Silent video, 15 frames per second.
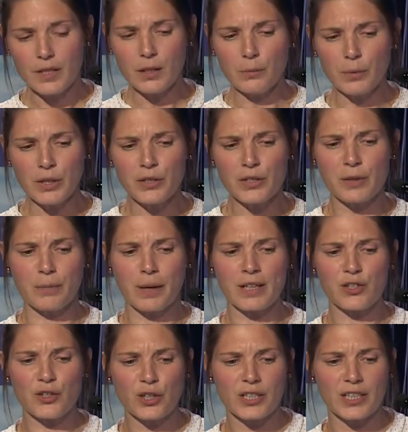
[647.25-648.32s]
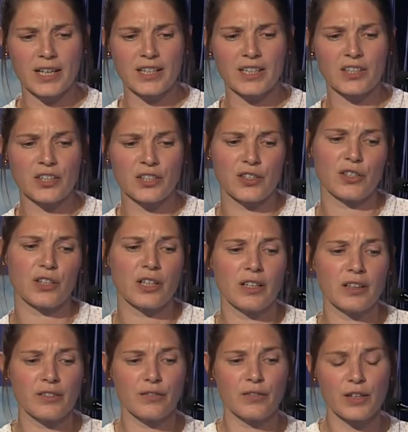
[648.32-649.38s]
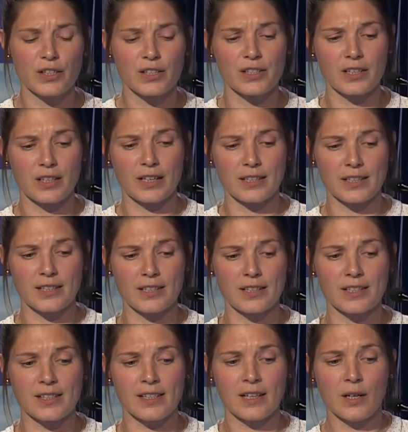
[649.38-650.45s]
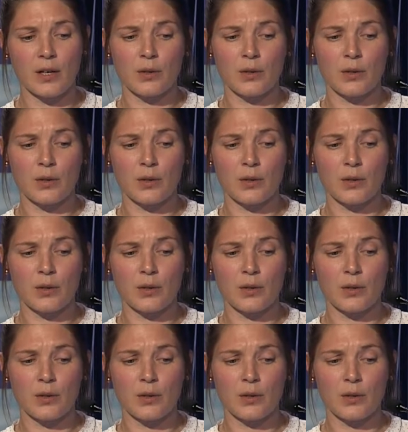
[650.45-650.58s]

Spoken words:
And we used the Maastricht aging study in the first instance,